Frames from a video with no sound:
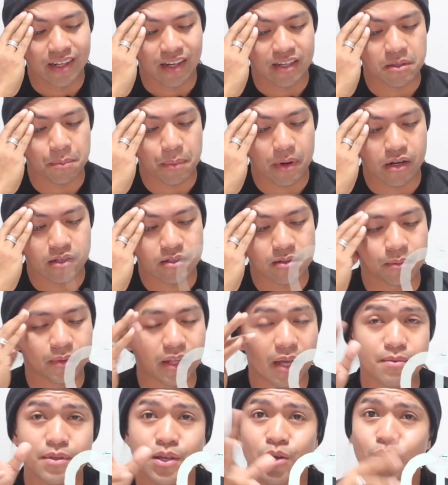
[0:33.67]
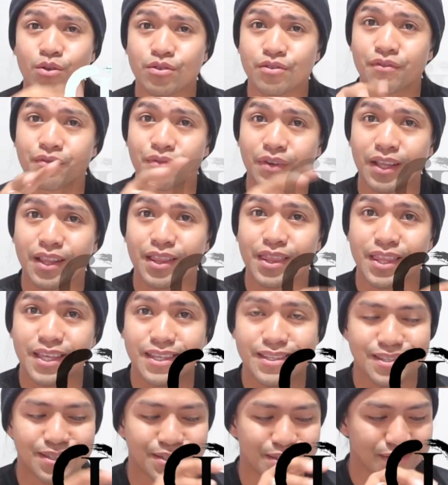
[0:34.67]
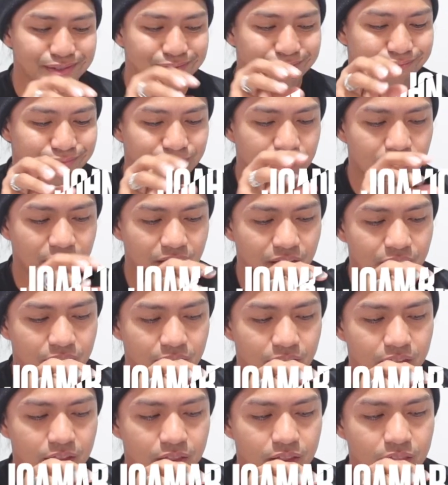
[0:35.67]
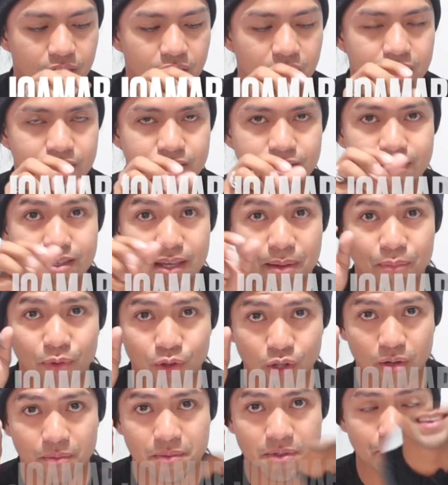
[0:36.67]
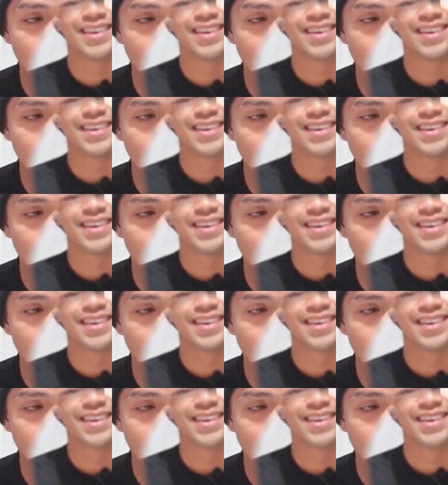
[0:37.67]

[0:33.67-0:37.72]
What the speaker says: kasi parang sometimes I also feel this symptoms